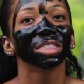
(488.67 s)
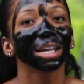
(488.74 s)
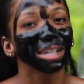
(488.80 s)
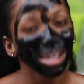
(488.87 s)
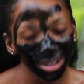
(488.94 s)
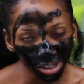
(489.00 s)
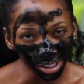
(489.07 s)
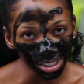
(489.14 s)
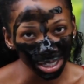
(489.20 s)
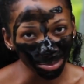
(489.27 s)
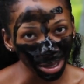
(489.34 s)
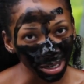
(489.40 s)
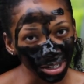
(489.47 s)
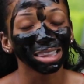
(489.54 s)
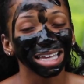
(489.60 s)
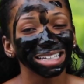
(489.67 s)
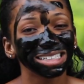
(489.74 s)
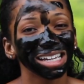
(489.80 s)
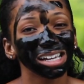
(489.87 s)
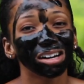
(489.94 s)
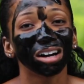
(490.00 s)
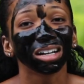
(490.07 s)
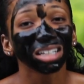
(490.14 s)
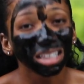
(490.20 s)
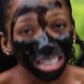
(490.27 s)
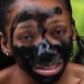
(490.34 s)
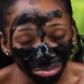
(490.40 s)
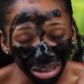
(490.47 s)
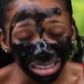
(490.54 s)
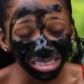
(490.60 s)
They date dirty men, they date
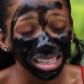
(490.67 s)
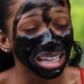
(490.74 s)
unclean men,